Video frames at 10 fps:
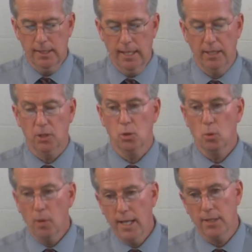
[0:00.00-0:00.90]
and
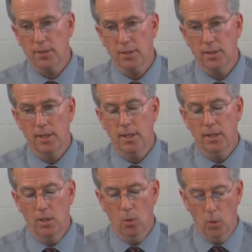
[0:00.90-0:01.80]
great
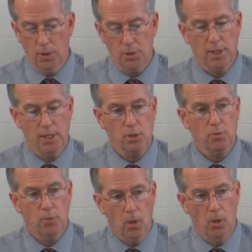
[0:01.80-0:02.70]
was its
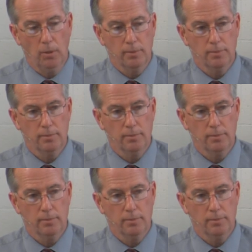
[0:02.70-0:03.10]
fall.